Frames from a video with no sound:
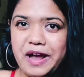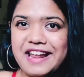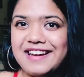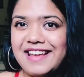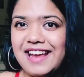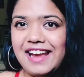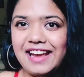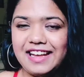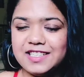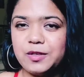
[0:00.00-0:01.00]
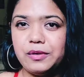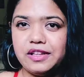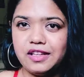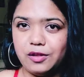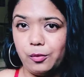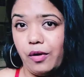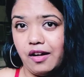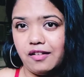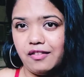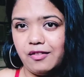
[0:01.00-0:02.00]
when it's only the one,